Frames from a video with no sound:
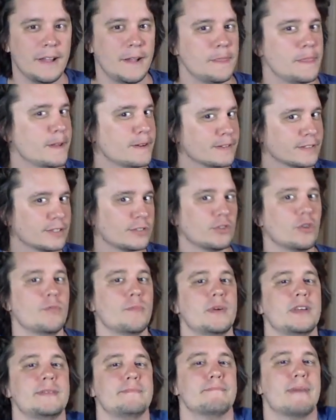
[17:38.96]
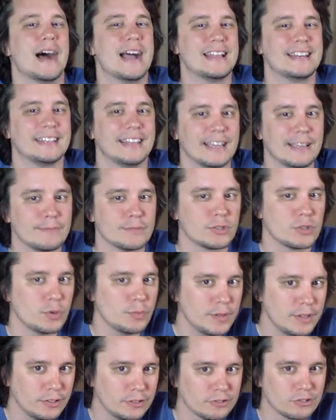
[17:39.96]
There's so many mind games, so
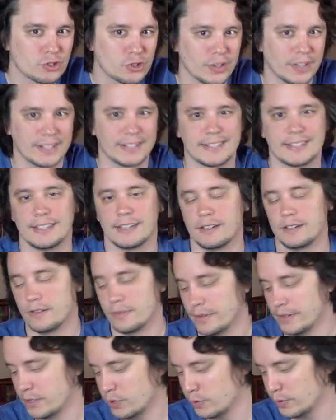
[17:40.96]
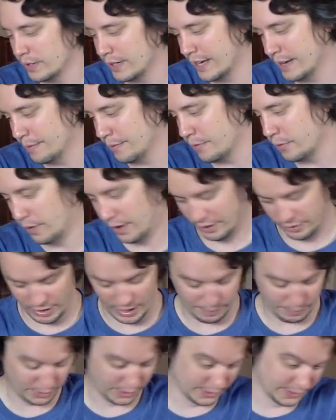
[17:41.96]
many little tricks that go into a game of
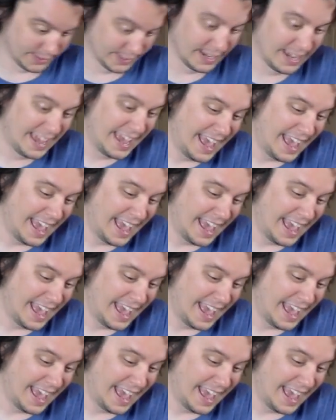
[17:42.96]
Quadropolis.